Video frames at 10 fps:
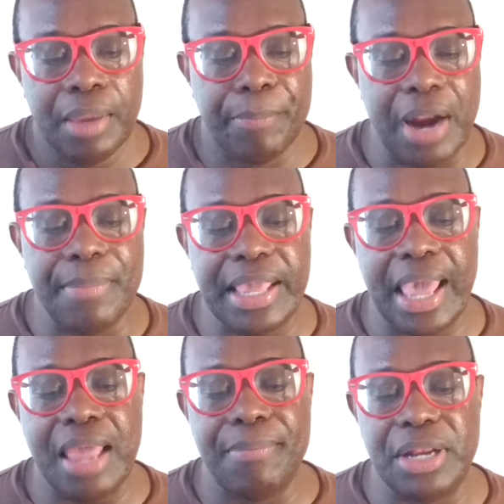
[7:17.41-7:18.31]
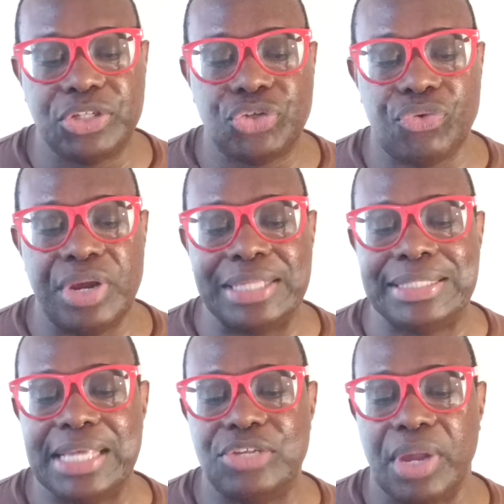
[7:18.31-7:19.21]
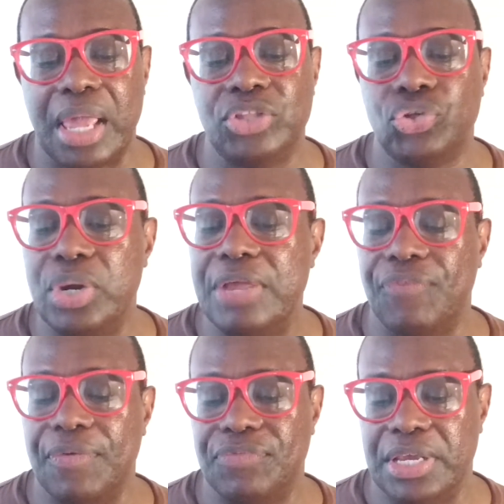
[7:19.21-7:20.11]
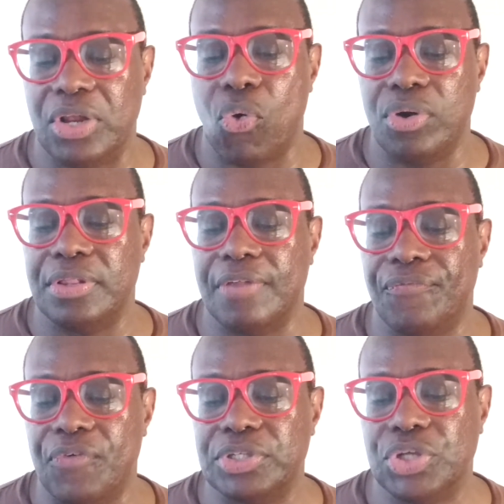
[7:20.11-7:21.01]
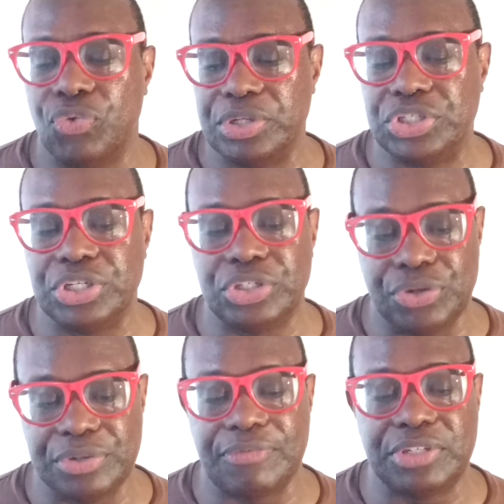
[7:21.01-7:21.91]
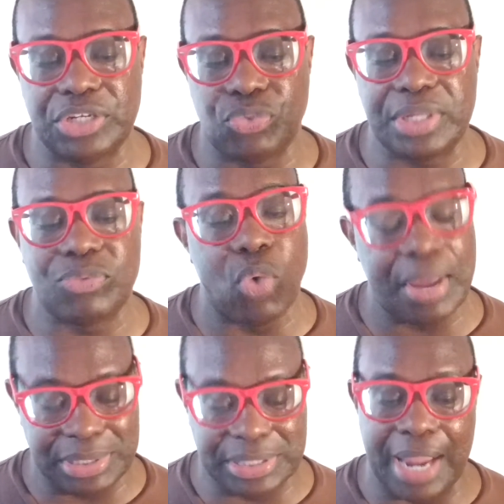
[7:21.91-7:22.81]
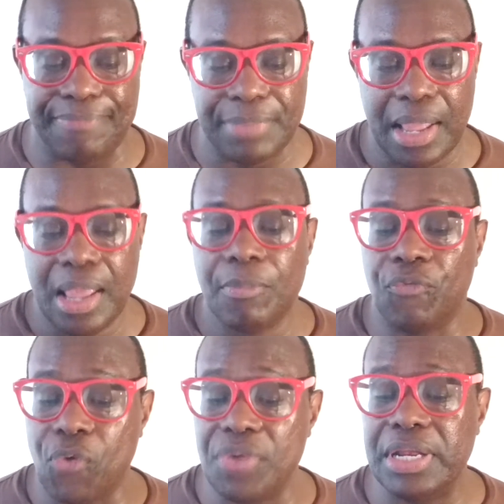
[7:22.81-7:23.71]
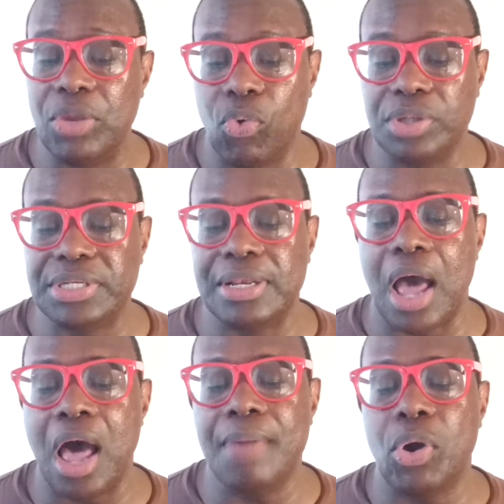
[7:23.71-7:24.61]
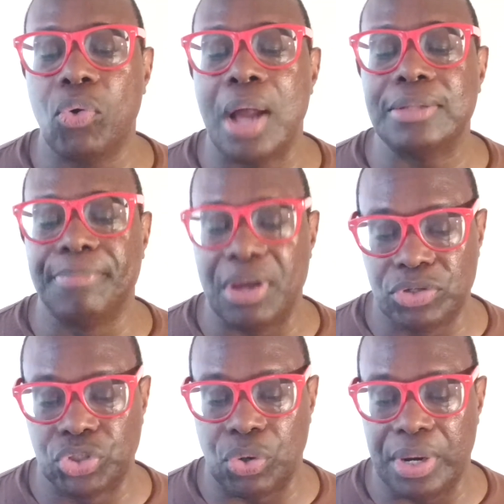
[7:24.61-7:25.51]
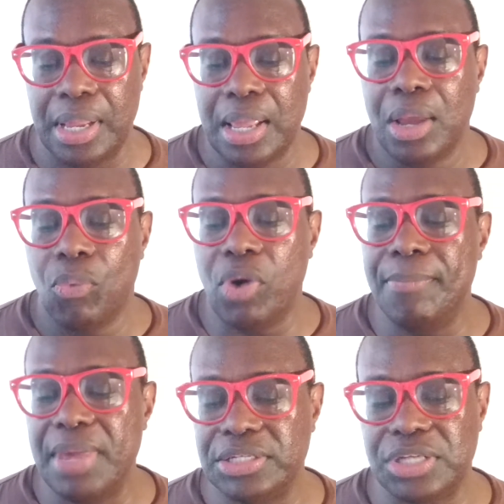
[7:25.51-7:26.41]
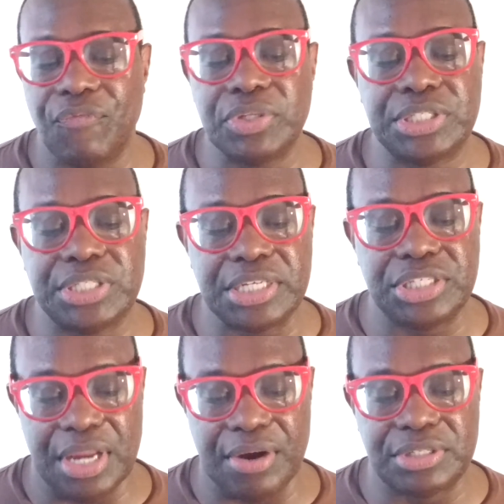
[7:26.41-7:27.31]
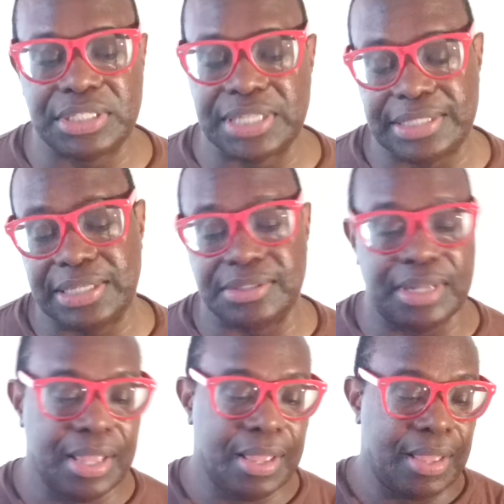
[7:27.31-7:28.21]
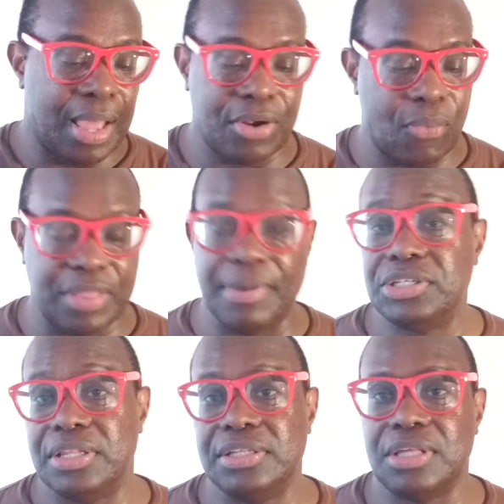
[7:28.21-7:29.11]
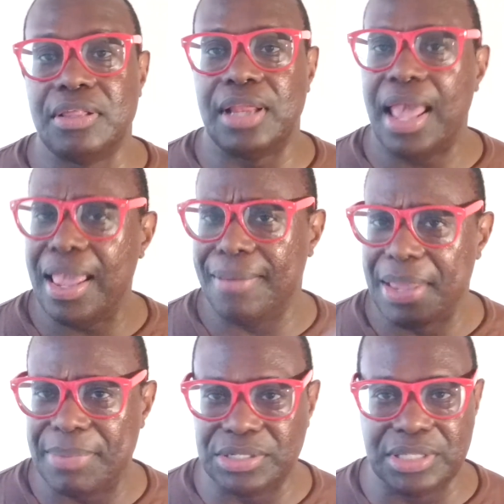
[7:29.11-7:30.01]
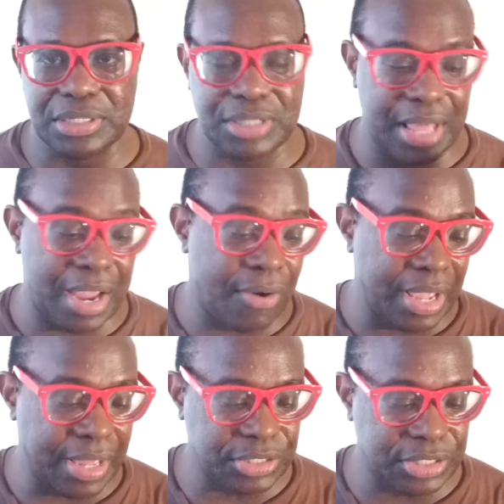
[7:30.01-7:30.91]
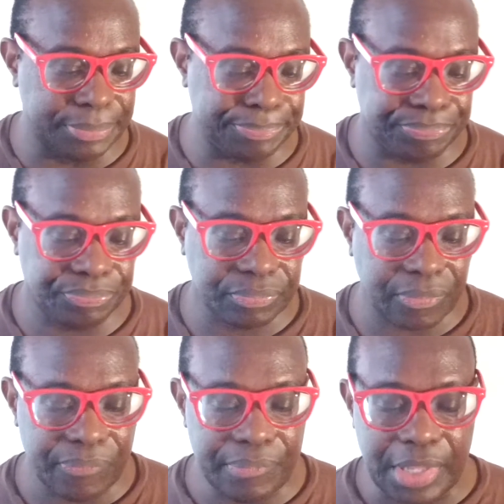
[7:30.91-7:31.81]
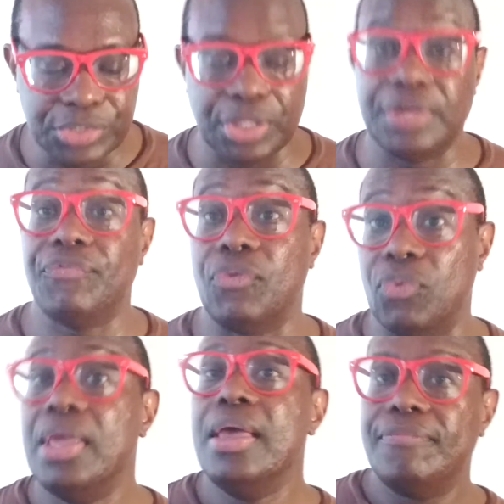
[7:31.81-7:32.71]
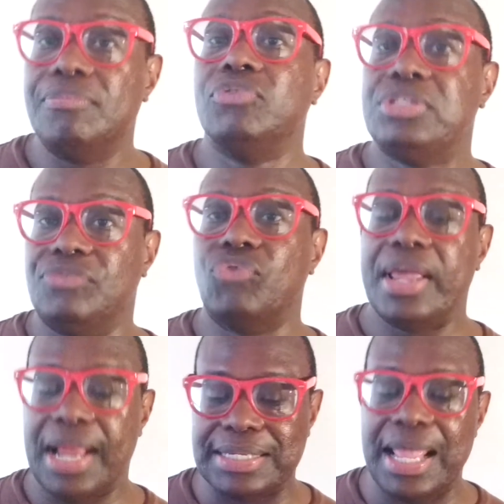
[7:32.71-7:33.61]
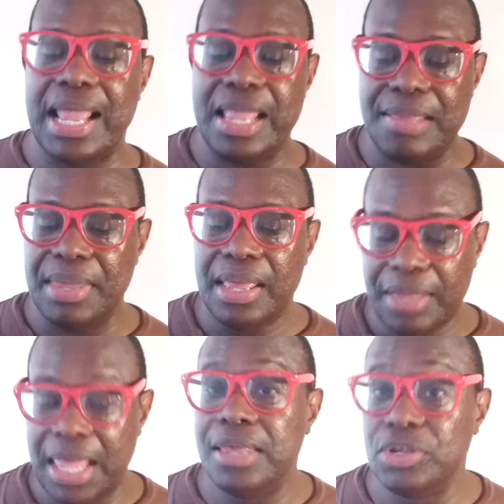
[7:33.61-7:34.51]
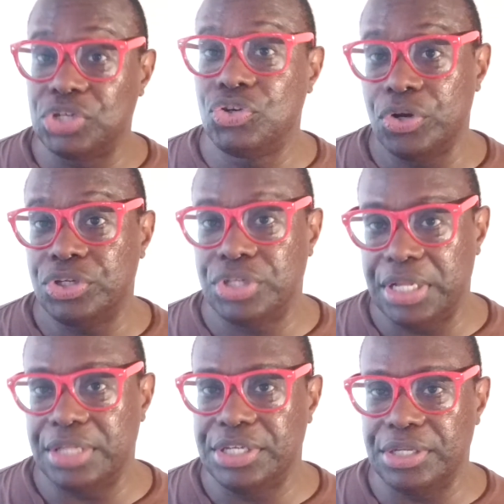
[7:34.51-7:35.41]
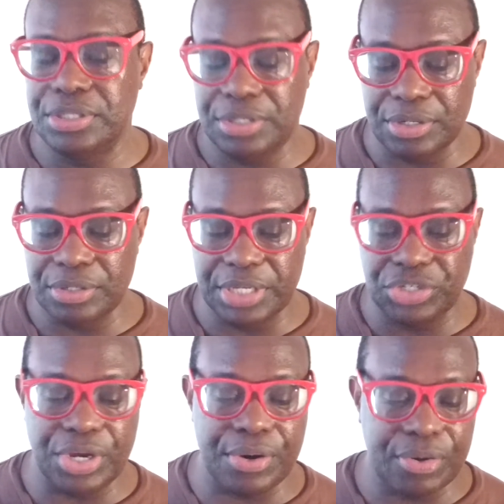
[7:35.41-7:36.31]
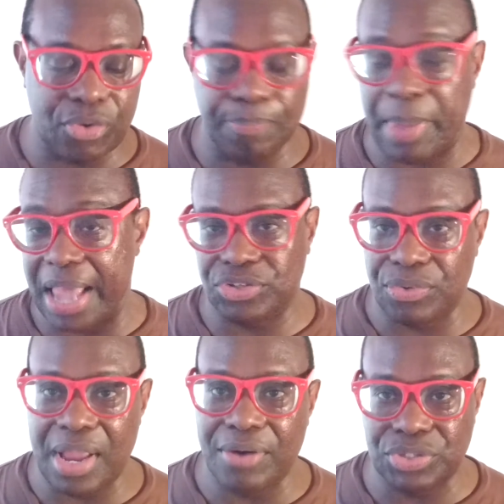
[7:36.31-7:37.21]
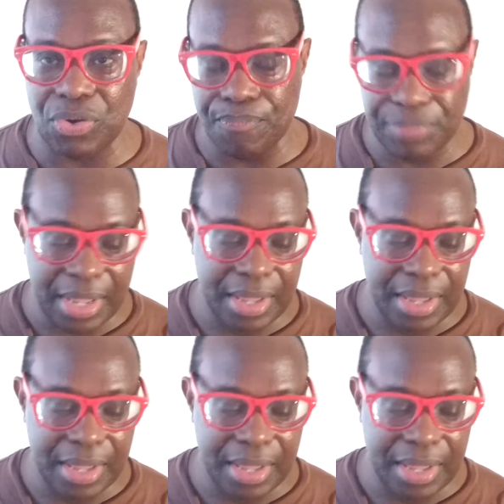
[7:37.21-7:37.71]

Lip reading: Berry began ministering in Sedgwick in 2015, according to the First Christian Church of Sedgwick website. Before that, he worked in Amorat, Missouri, where he ministered for 6 years, the site says. I don't know what they mentioned in this other than, hey, maybe he did it there, I guess. So if you recognize the name, yeah, he used to teach here or pastor there, so